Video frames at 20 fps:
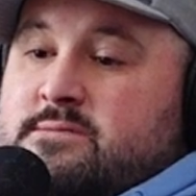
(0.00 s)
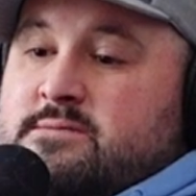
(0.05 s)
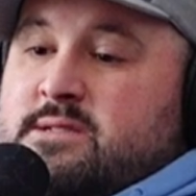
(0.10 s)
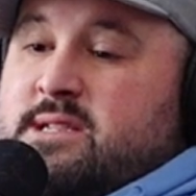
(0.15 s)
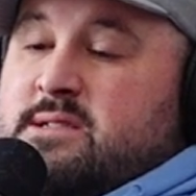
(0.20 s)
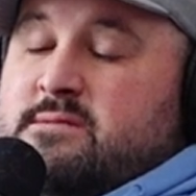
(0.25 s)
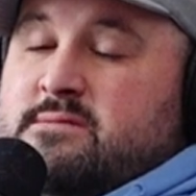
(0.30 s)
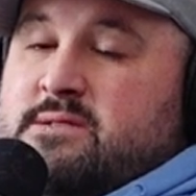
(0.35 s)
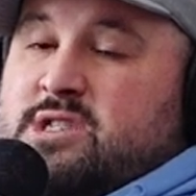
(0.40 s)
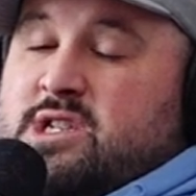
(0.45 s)

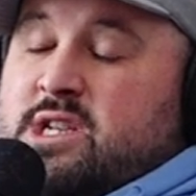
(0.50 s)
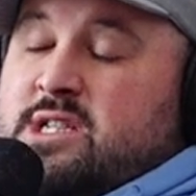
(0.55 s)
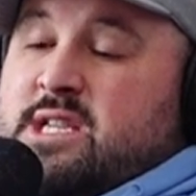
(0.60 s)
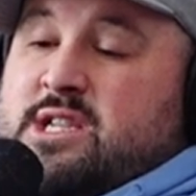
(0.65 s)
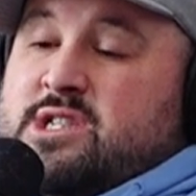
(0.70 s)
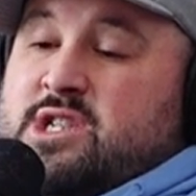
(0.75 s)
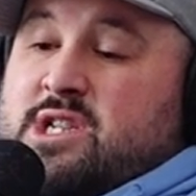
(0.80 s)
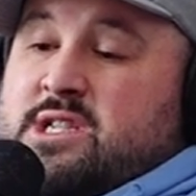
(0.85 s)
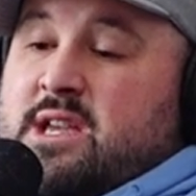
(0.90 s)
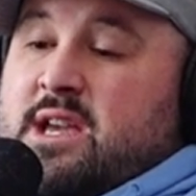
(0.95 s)
It's
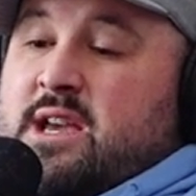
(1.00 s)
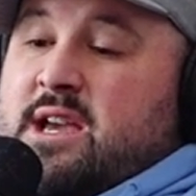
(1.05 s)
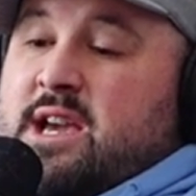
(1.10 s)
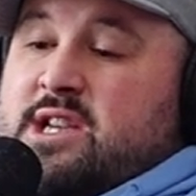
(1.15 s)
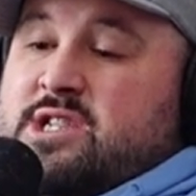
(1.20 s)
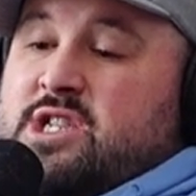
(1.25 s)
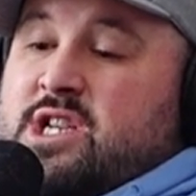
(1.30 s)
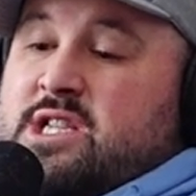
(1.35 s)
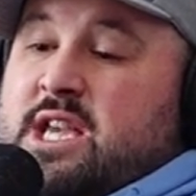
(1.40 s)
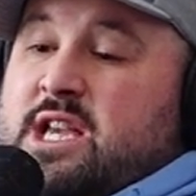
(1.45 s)

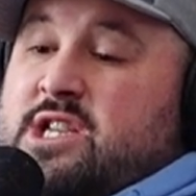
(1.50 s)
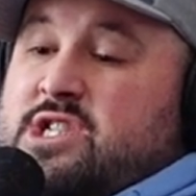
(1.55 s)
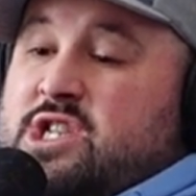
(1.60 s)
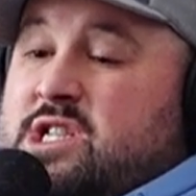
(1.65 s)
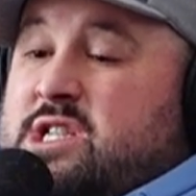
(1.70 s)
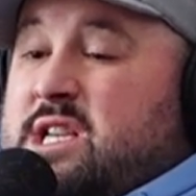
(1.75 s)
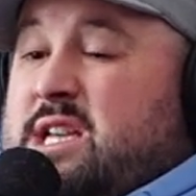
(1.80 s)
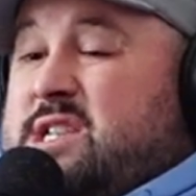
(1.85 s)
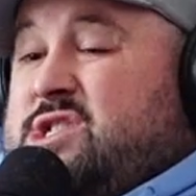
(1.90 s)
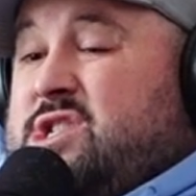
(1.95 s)

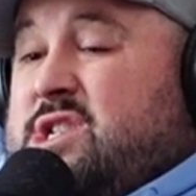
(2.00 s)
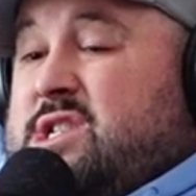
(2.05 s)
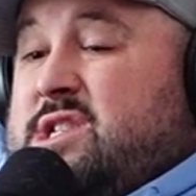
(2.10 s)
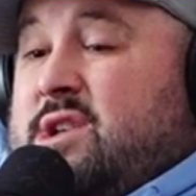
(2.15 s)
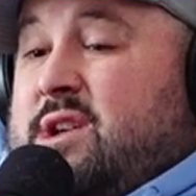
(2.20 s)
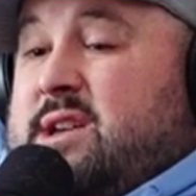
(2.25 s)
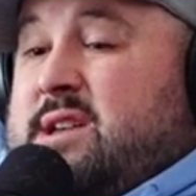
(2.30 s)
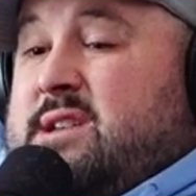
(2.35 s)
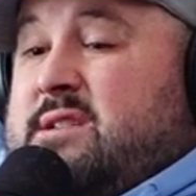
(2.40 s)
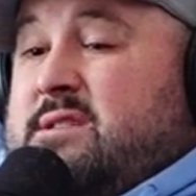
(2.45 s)
just
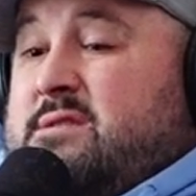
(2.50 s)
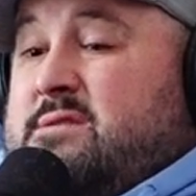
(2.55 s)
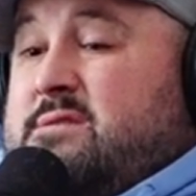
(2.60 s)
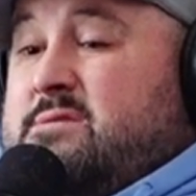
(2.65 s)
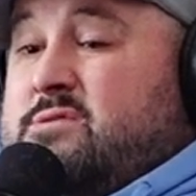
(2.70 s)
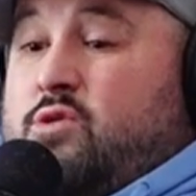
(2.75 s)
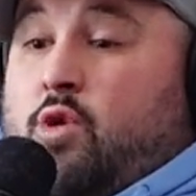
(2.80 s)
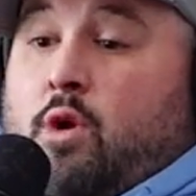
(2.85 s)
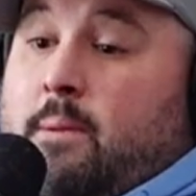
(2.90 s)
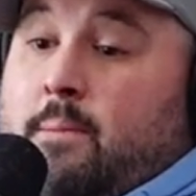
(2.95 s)
like
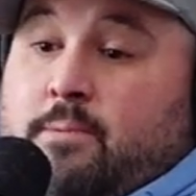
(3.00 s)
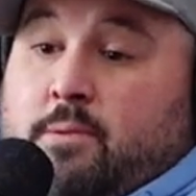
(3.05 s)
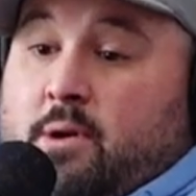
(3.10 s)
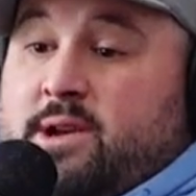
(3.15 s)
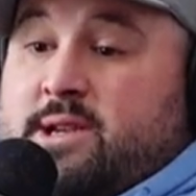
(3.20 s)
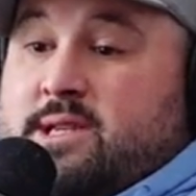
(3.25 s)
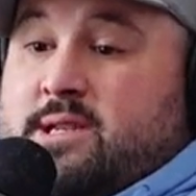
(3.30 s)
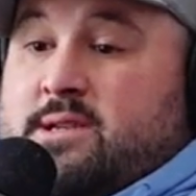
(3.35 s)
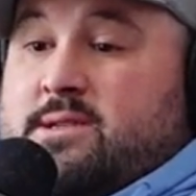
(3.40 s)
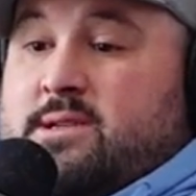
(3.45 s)
normal
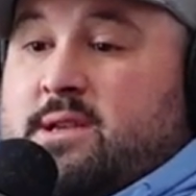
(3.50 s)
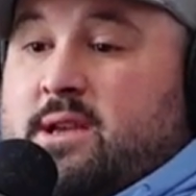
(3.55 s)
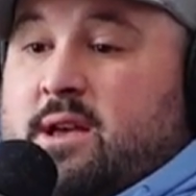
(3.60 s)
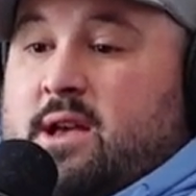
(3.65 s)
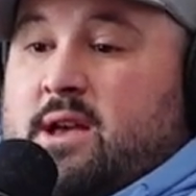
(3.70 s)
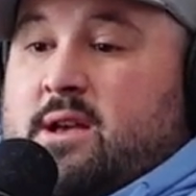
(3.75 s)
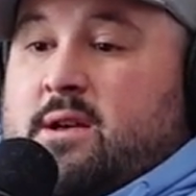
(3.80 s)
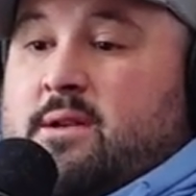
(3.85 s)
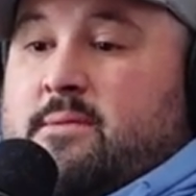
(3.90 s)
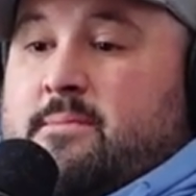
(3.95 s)
prices.
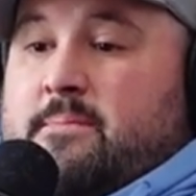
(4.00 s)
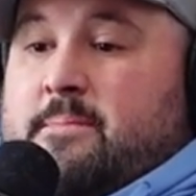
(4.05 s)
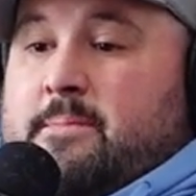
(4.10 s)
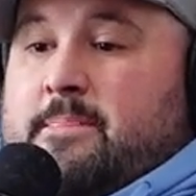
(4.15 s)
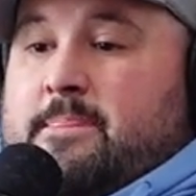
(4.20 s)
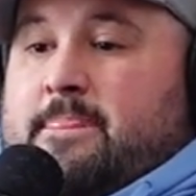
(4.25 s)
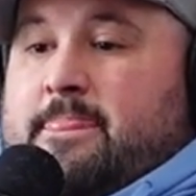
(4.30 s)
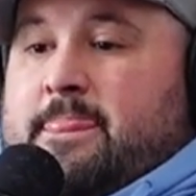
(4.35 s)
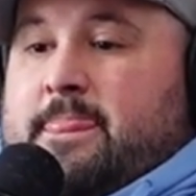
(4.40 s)
I don't